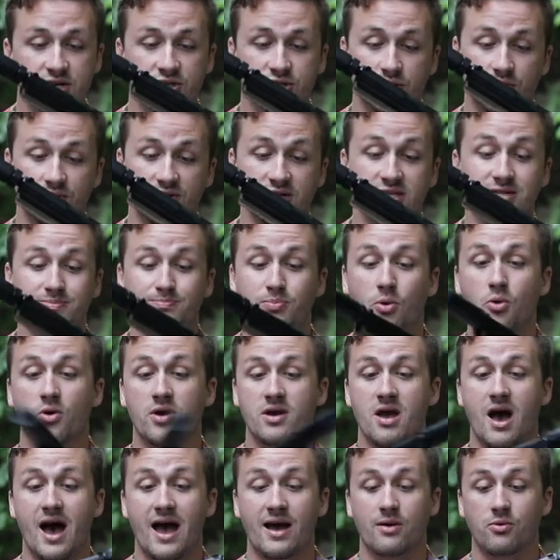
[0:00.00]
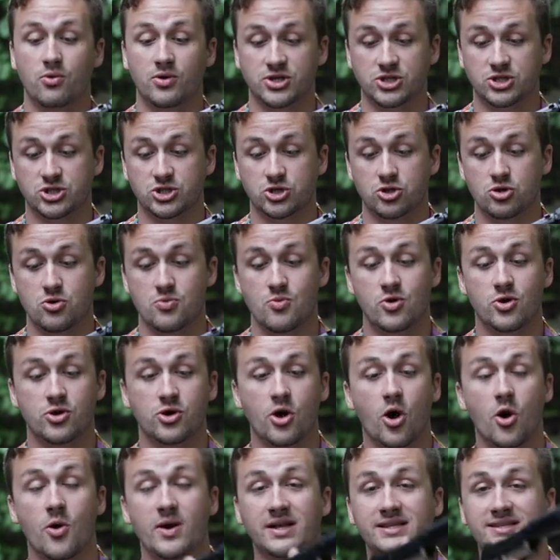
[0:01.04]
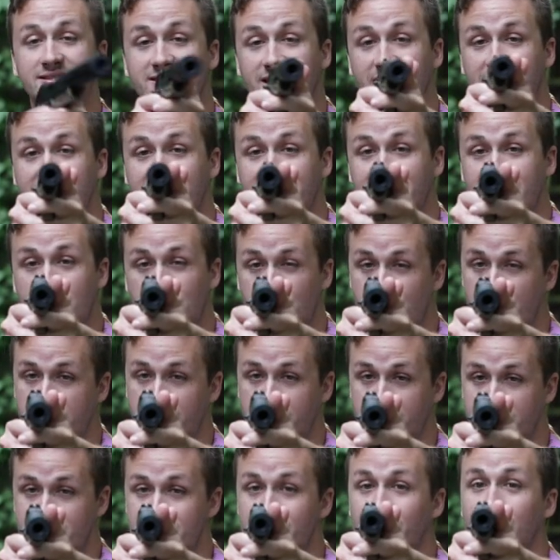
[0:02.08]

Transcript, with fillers: So this boy, I would assume, will go insanely quick.